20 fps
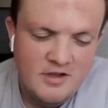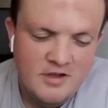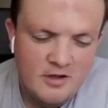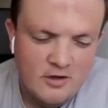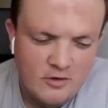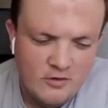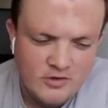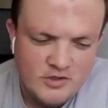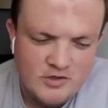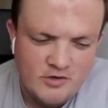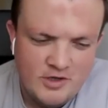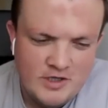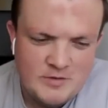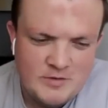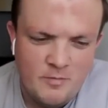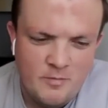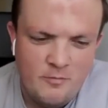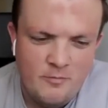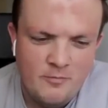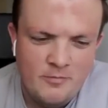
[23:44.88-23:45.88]
Good choice.
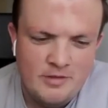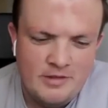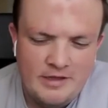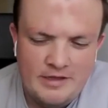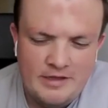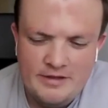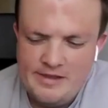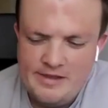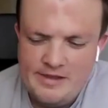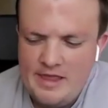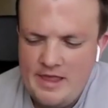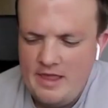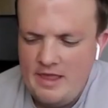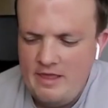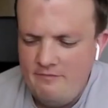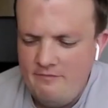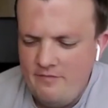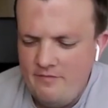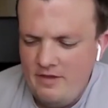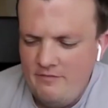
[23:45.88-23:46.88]
Well,
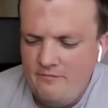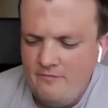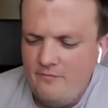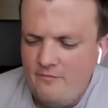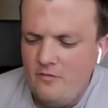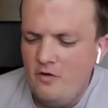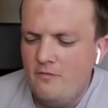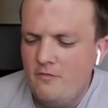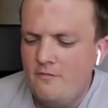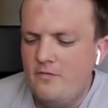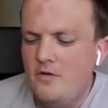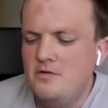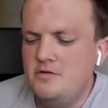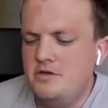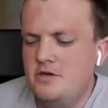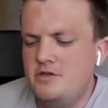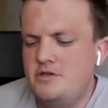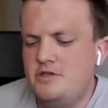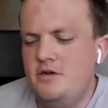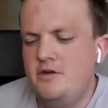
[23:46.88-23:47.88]
if your
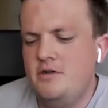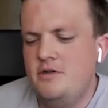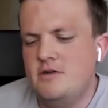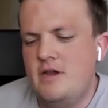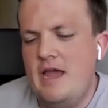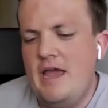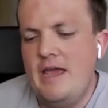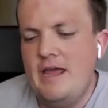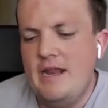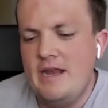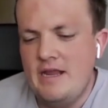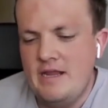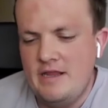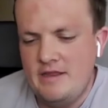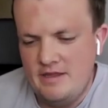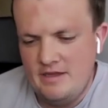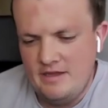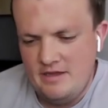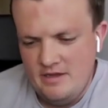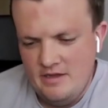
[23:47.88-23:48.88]
future tunes are
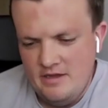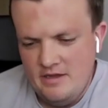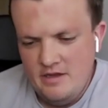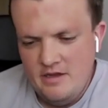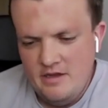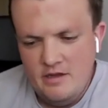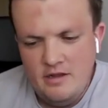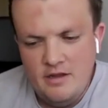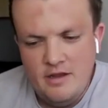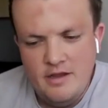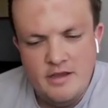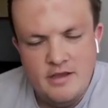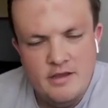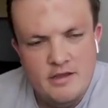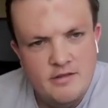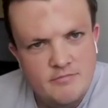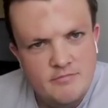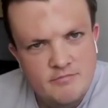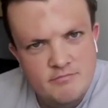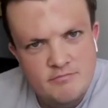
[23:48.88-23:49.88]
anything like
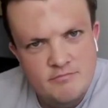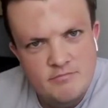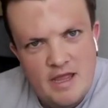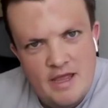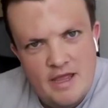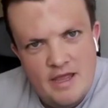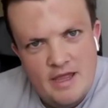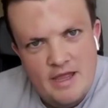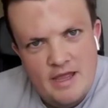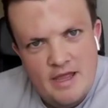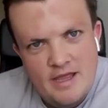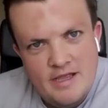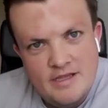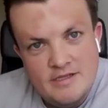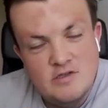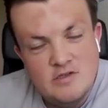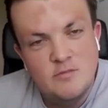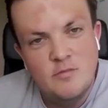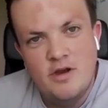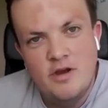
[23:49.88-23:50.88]

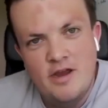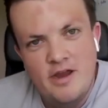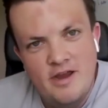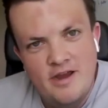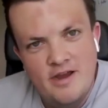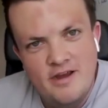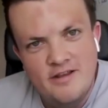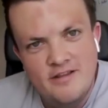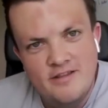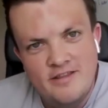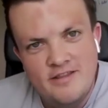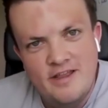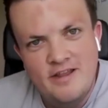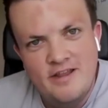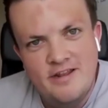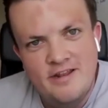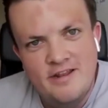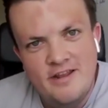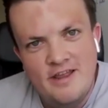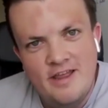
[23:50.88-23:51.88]
Summer Air,
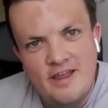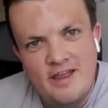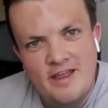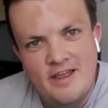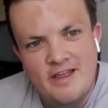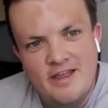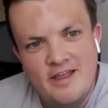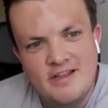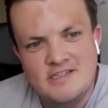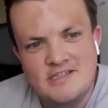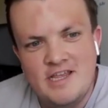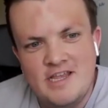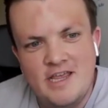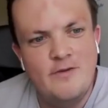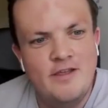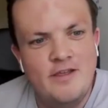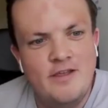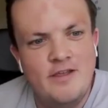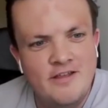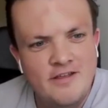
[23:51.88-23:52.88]
then
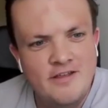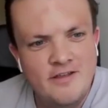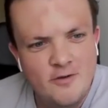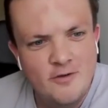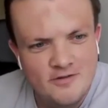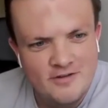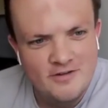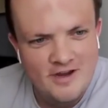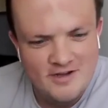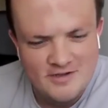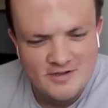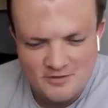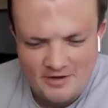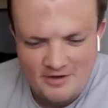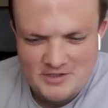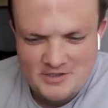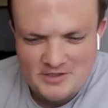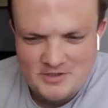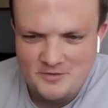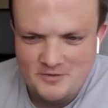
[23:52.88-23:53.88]
saving your guitar is a
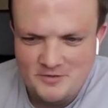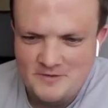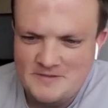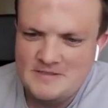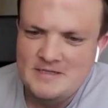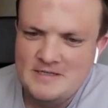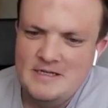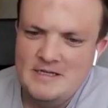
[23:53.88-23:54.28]
great choice.